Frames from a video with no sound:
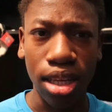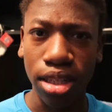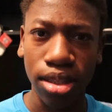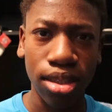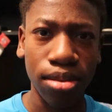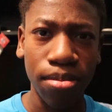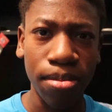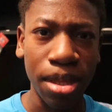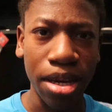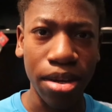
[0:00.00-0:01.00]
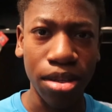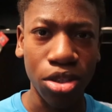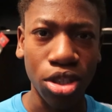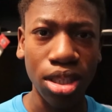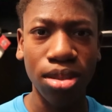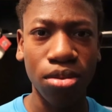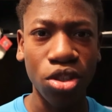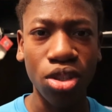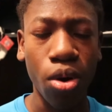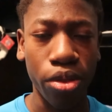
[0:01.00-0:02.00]

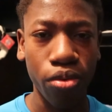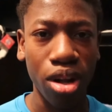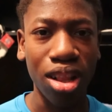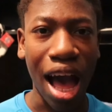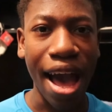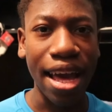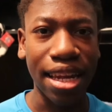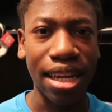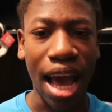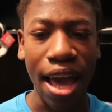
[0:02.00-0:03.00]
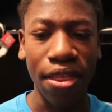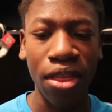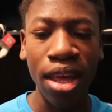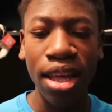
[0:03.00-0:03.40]
she's going through a lot, and I